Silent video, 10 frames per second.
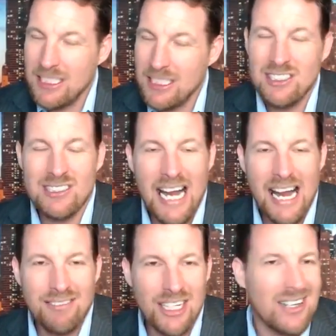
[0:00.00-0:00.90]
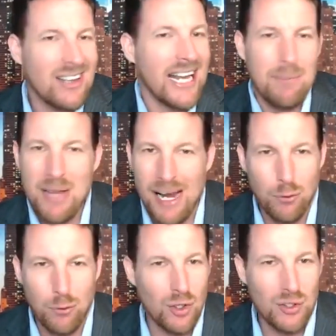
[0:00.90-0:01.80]
You just haven't claimed
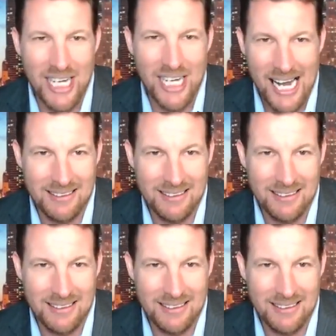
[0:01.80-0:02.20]
that role yet.